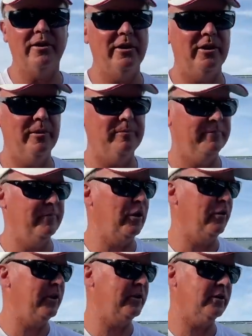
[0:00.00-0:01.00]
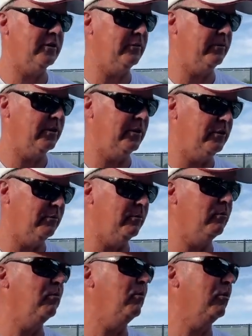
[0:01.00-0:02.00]
Um, felt like a, the
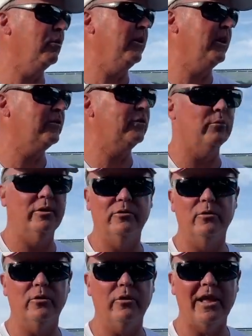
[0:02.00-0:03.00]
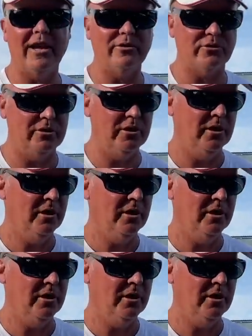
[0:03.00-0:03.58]
more or less the original Clash.